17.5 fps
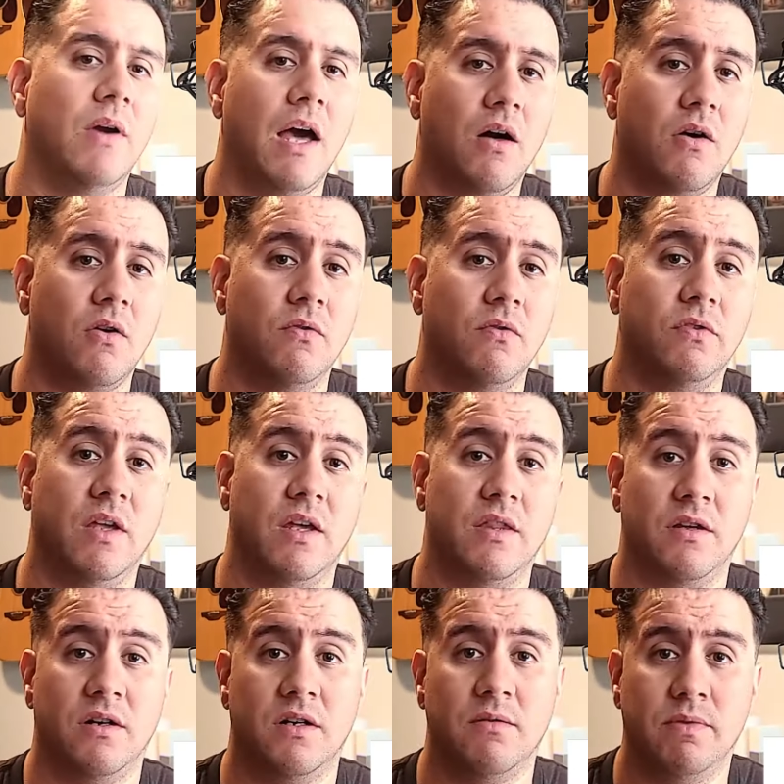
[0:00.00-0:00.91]
elves
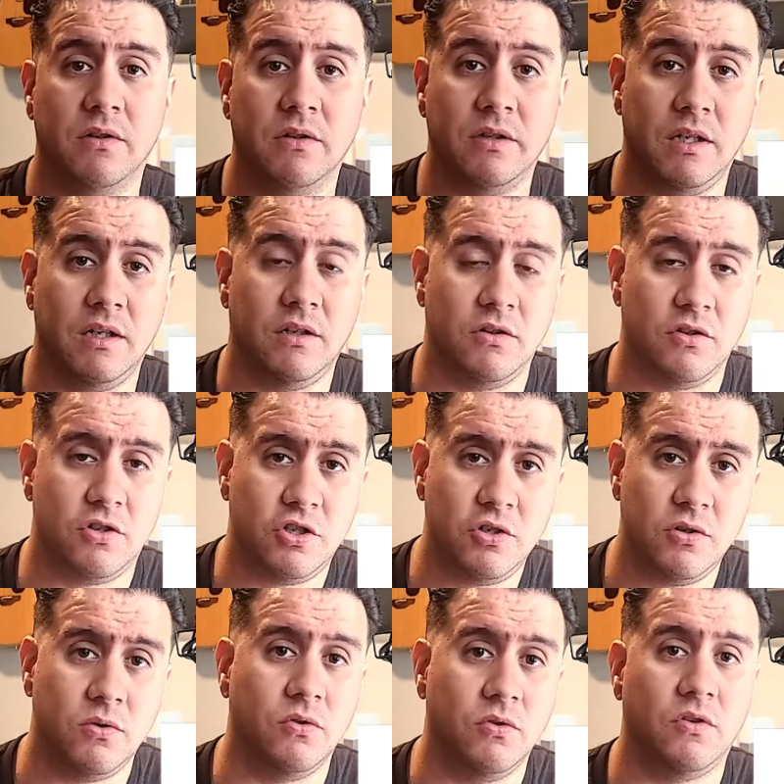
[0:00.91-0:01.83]
and their ability to
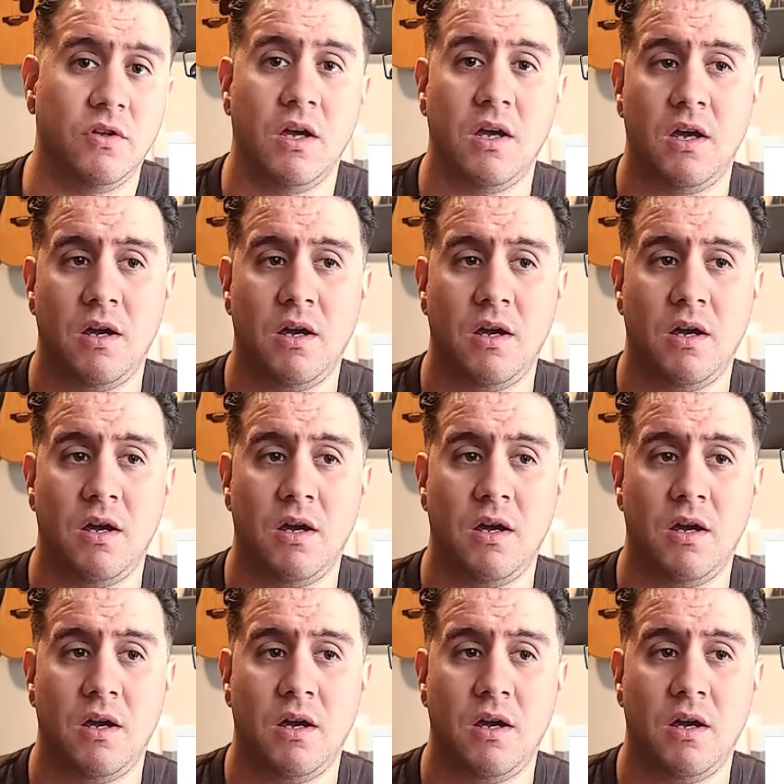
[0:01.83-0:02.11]
choose